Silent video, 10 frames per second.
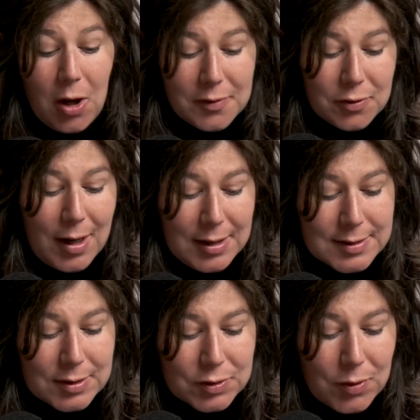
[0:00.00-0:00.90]
answer our
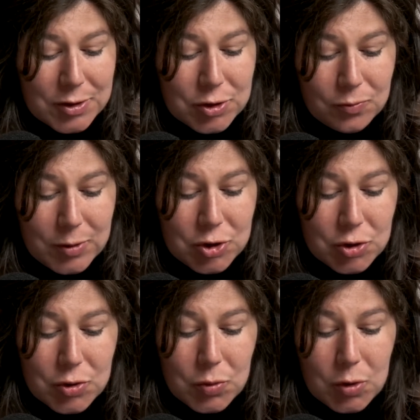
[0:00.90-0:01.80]
listeners' question, we
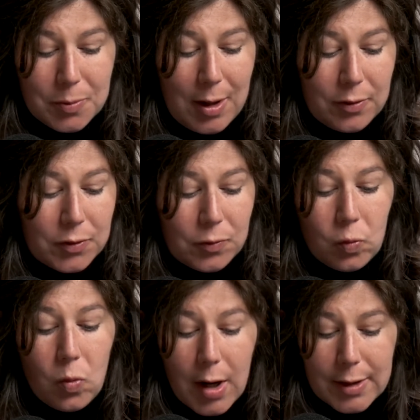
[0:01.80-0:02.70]
should talk about sort of
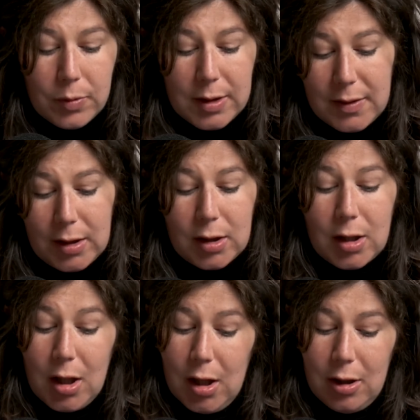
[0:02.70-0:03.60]
why we think